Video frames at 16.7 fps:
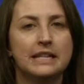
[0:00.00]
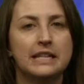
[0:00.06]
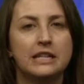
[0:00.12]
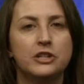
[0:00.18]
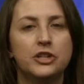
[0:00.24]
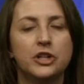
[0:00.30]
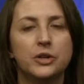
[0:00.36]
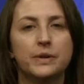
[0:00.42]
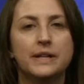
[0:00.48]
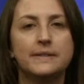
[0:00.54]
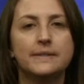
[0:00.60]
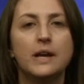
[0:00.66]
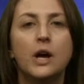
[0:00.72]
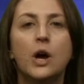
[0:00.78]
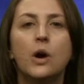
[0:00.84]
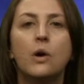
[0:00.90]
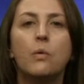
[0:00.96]
can show us
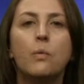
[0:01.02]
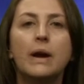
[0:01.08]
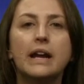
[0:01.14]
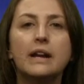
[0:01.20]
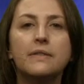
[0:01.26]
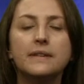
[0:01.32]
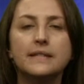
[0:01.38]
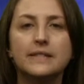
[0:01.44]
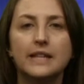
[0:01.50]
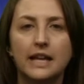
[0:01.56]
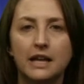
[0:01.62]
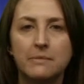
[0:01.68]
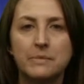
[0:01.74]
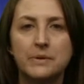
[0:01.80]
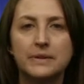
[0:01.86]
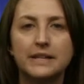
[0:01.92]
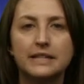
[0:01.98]
where this
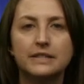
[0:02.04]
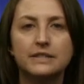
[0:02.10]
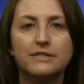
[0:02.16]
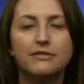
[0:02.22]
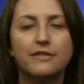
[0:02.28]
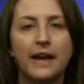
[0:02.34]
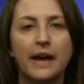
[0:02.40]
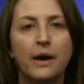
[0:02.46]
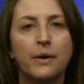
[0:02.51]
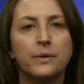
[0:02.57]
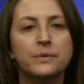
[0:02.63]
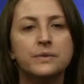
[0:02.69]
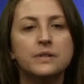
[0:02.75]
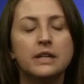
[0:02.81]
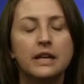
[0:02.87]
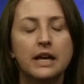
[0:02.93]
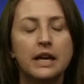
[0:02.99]
animal is found.